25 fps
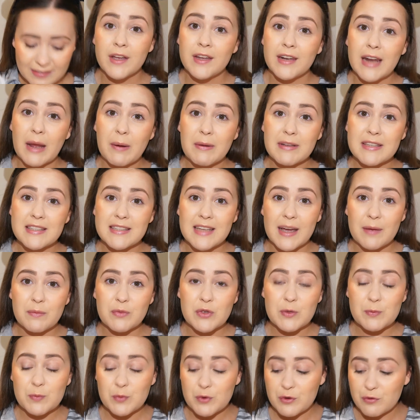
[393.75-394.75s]
Now it's time
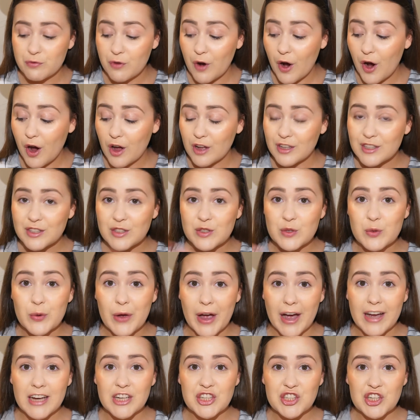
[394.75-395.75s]
to move on to
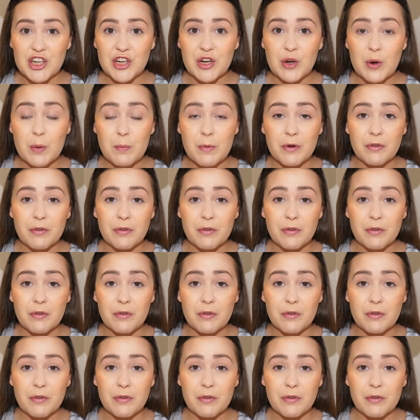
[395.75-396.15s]
eyeshadow,